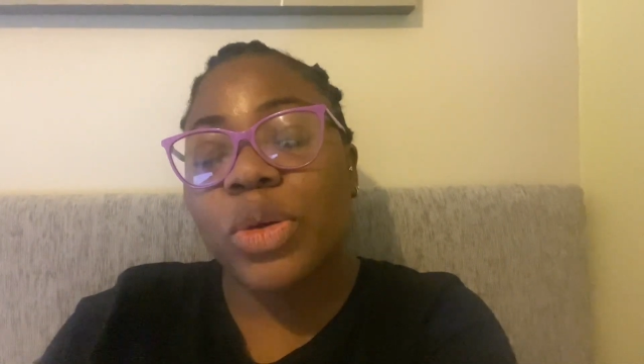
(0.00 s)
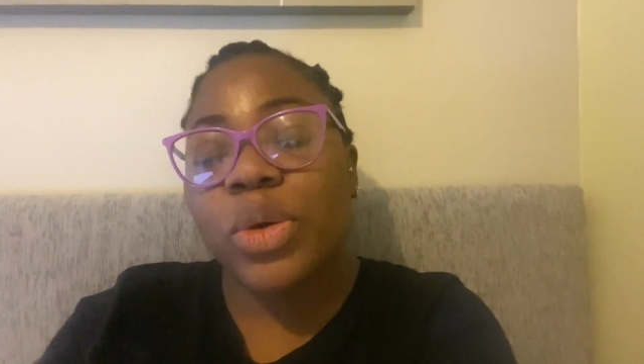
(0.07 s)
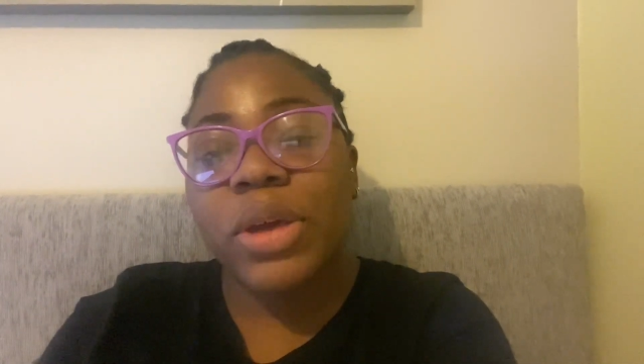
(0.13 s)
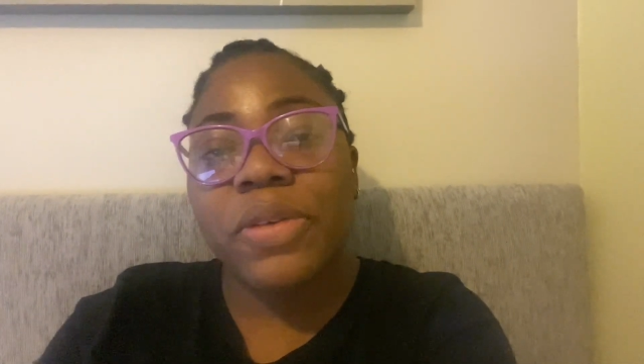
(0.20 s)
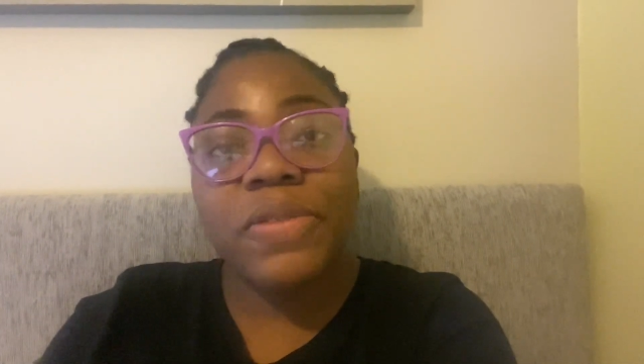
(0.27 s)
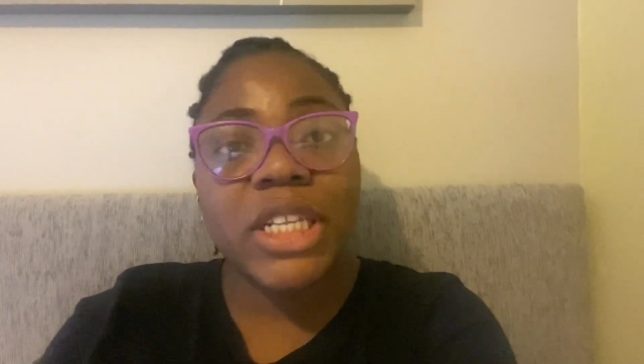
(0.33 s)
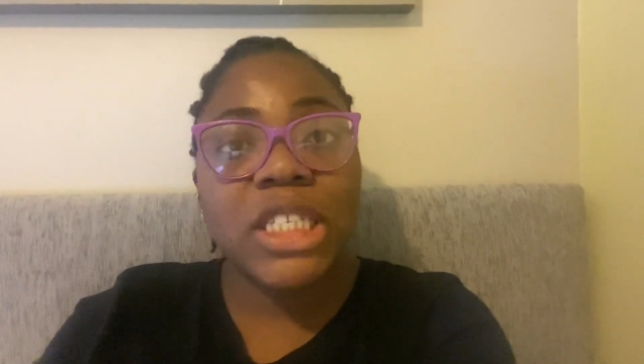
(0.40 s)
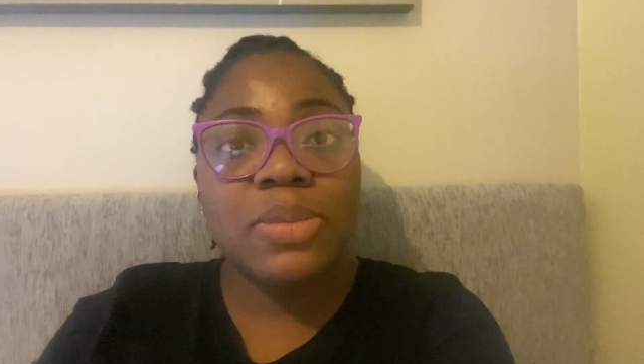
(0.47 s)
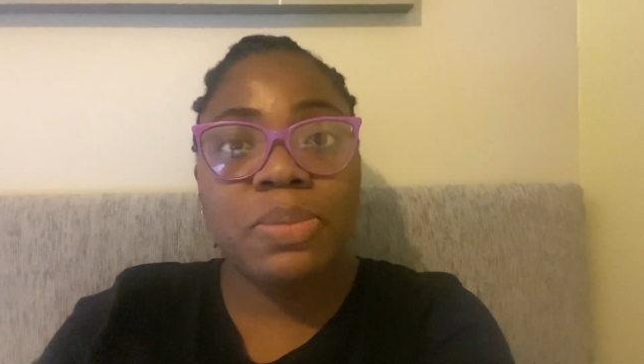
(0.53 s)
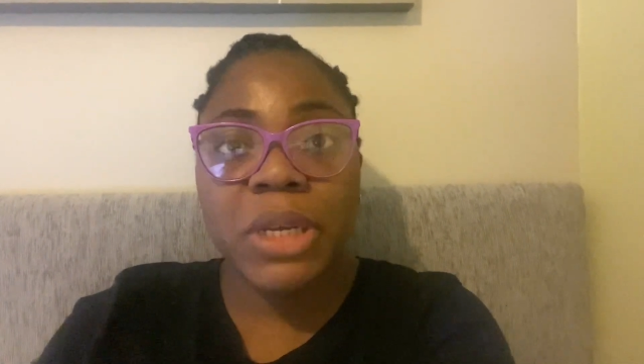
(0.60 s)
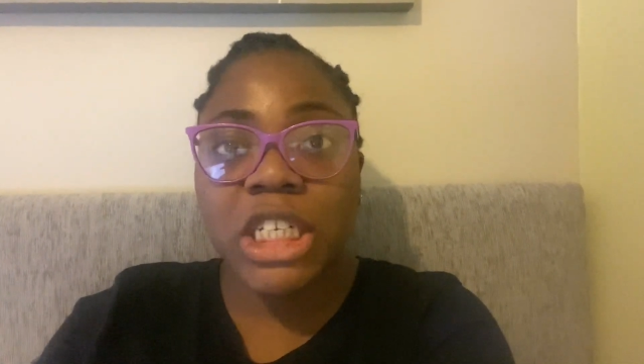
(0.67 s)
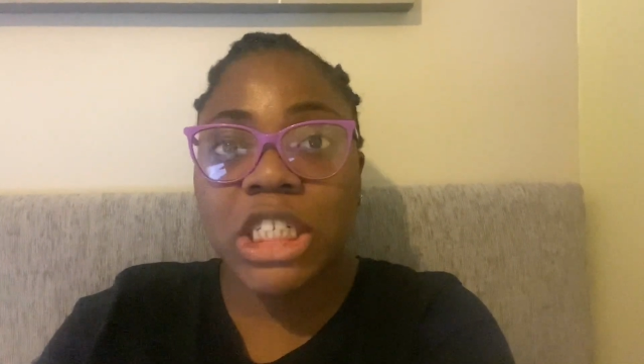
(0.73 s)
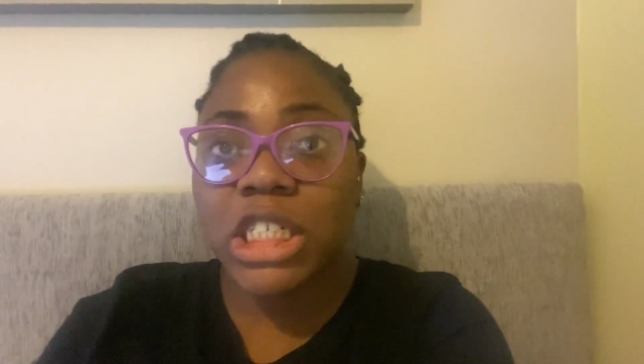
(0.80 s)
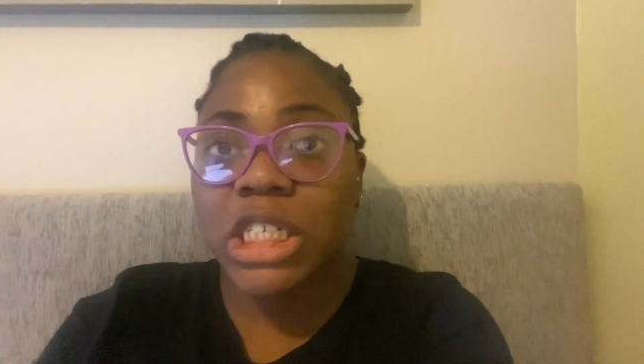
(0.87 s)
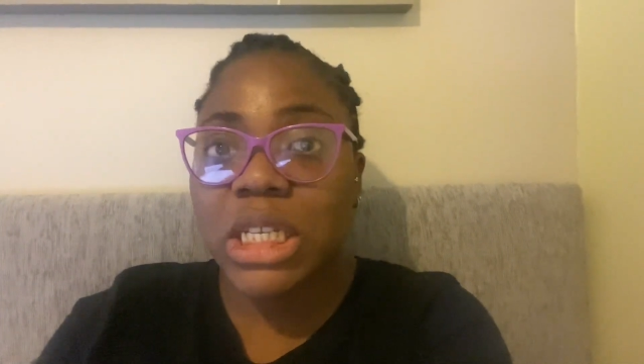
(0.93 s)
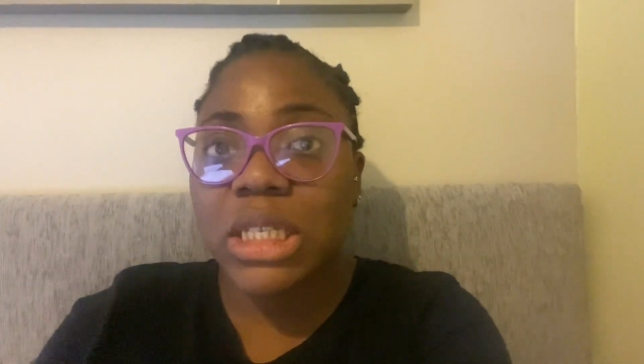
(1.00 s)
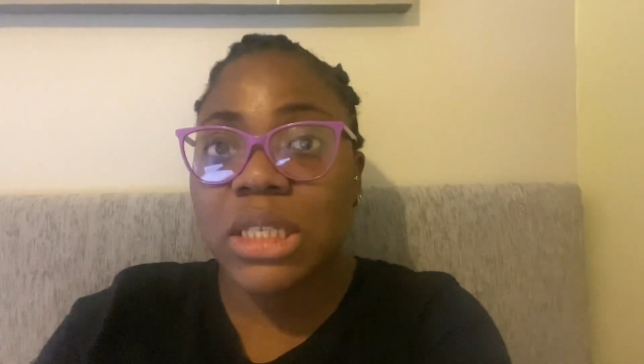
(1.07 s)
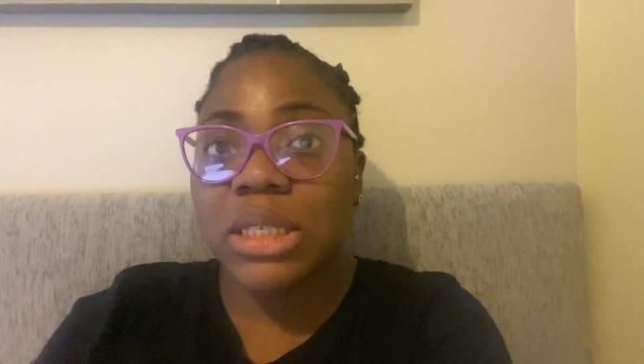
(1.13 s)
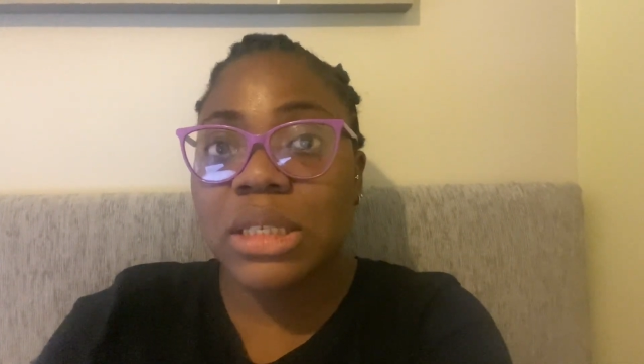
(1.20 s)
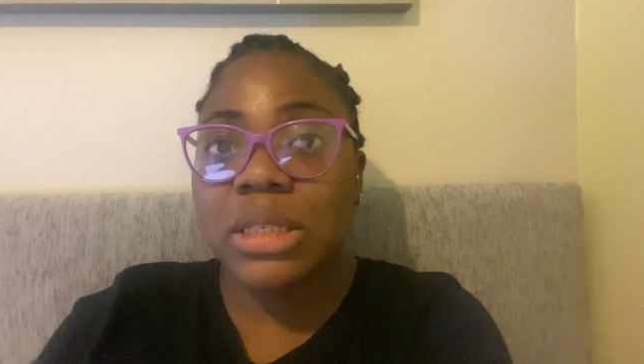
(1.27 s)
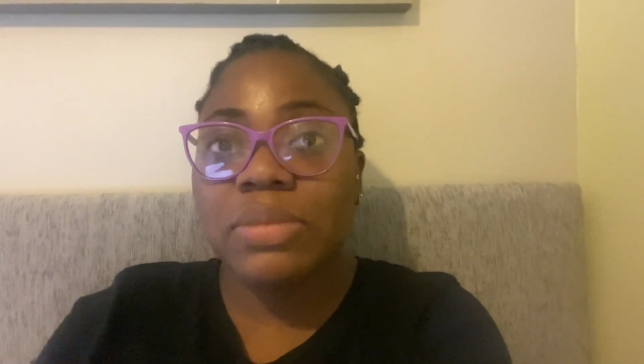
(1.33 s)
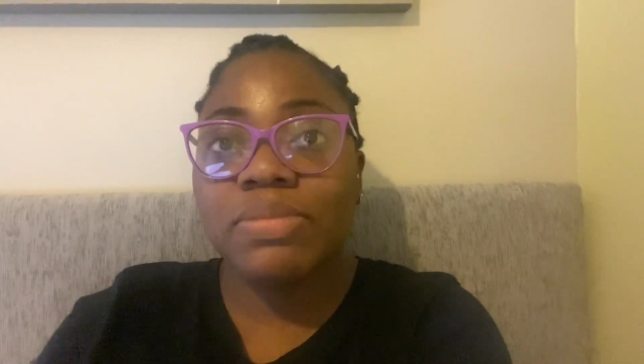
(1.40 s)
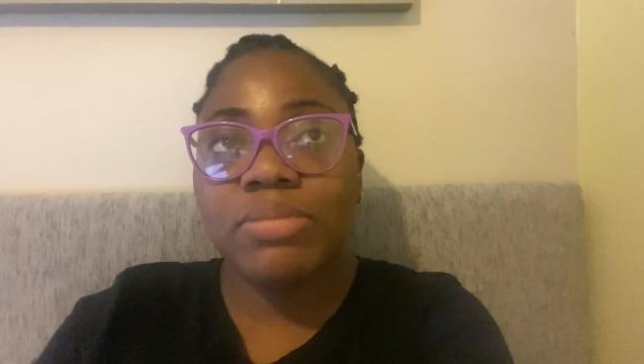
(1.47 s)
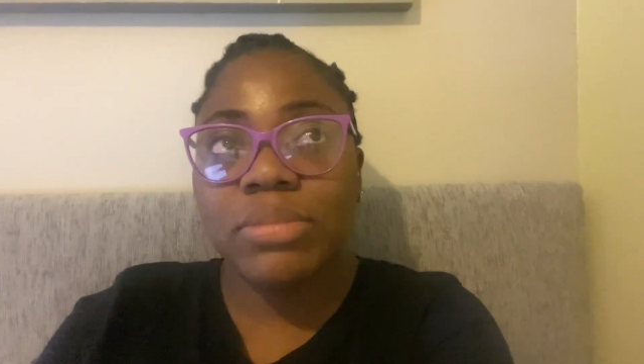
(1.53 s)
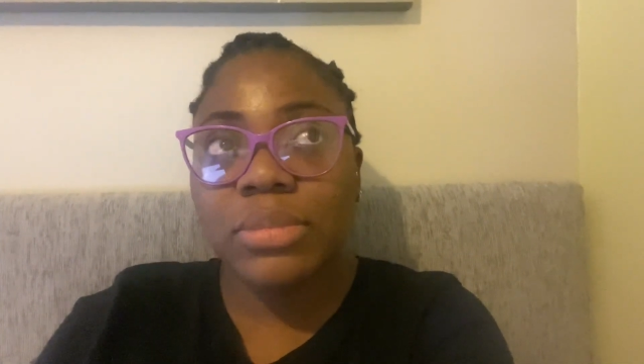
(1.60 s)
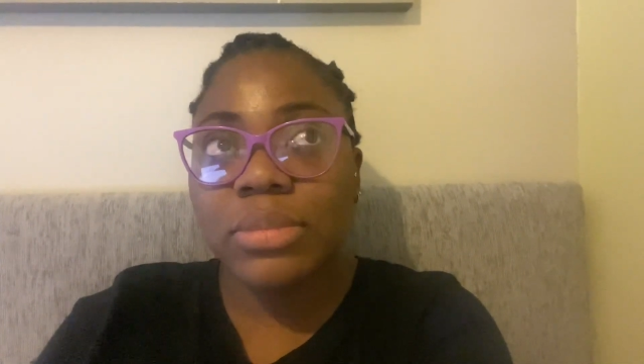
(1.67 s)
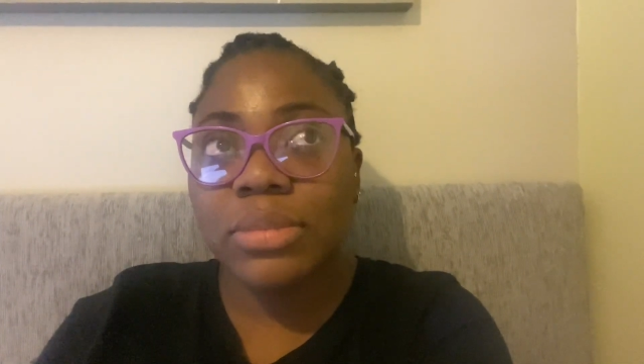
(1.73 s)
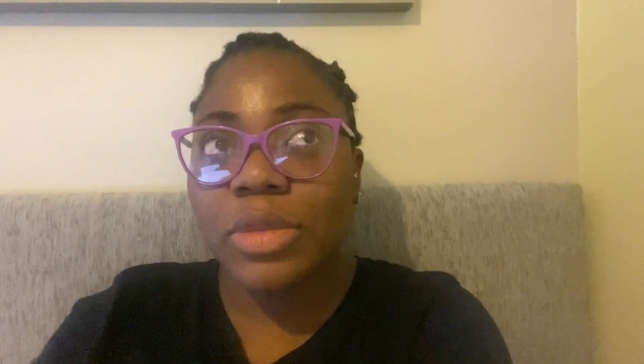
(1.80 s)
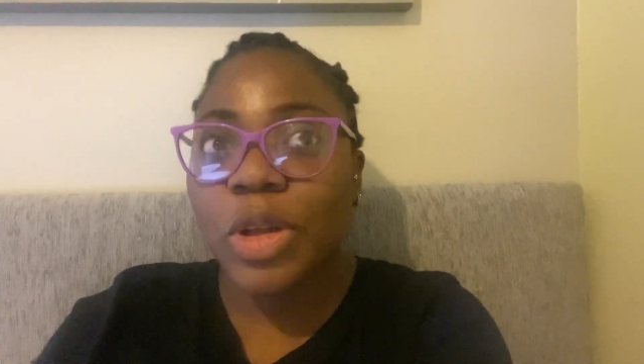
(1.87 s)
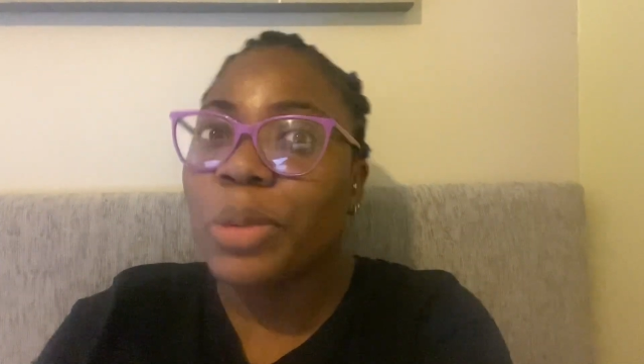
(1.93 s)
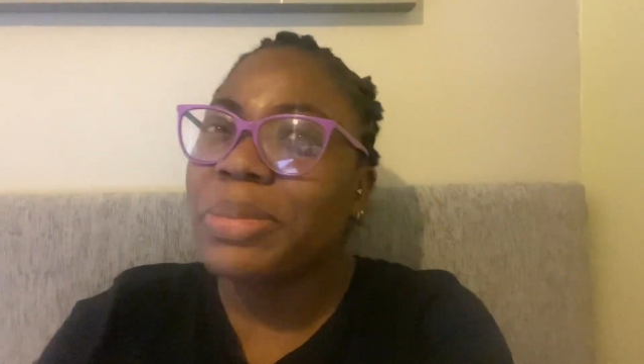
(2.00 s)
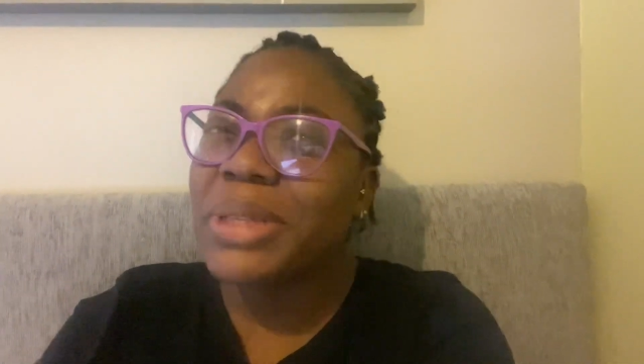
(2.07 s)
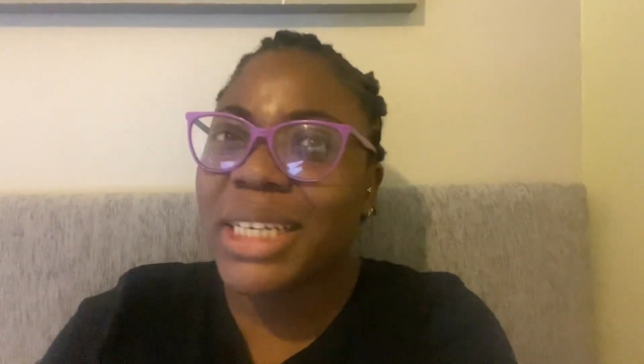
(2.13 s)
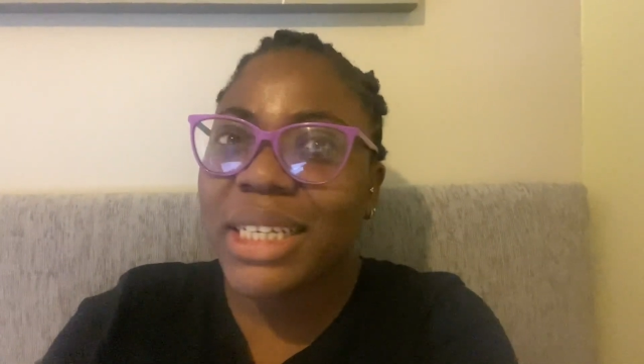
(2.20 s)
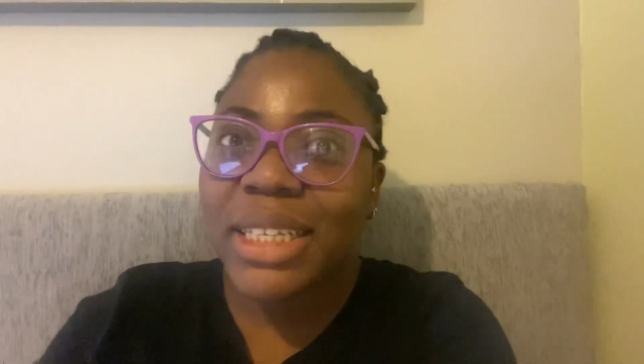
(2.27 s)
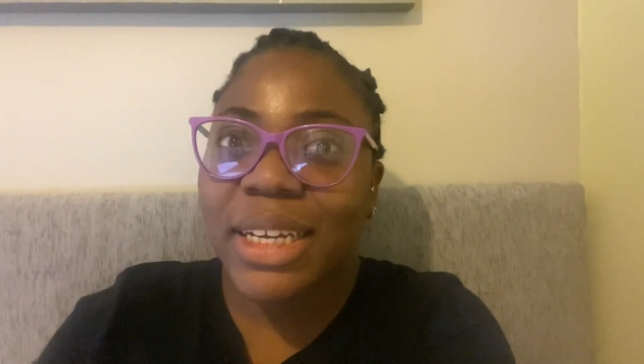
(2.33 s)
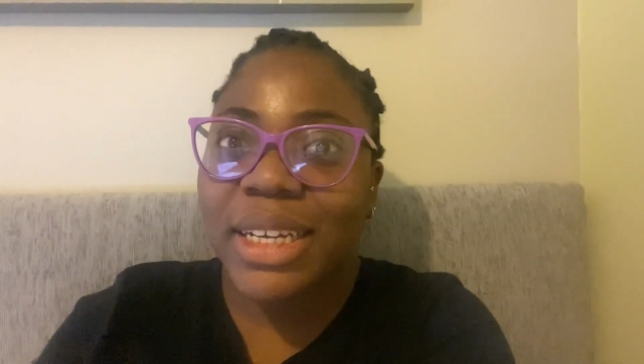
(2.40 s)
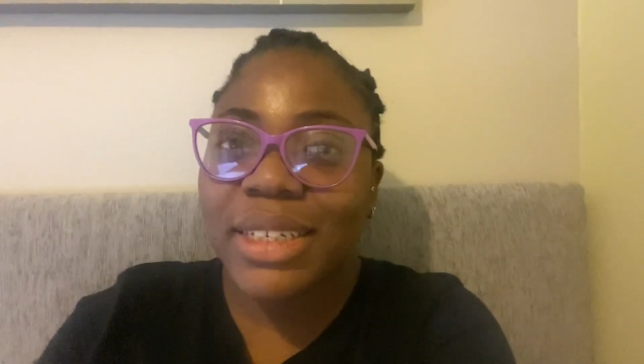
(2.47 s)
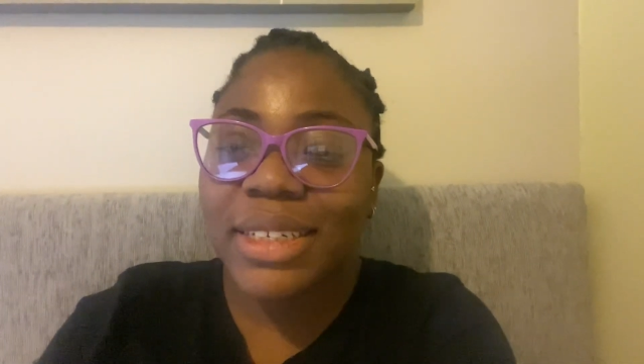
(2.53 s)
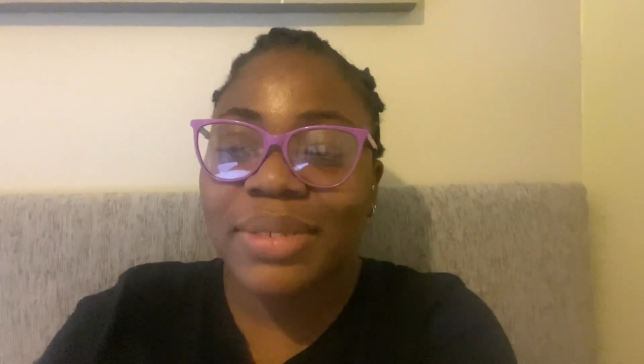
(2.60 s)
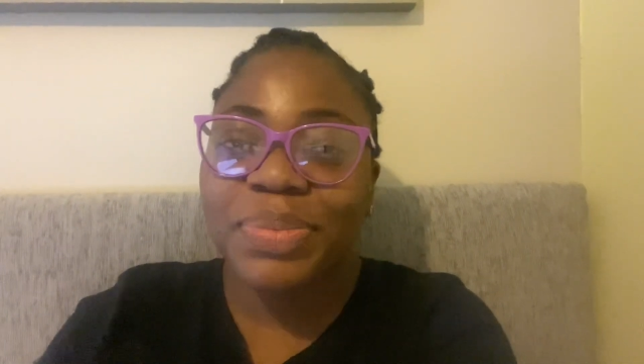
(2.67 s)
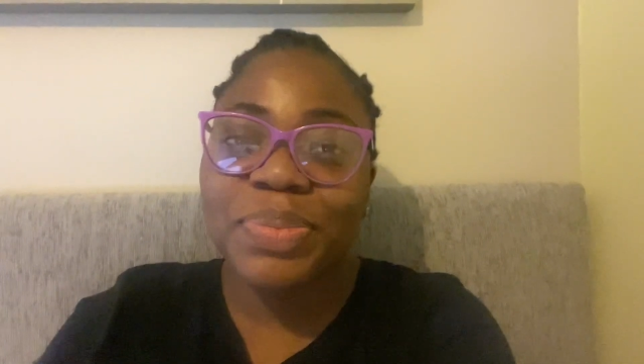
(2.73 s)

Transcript: OFS page is updated.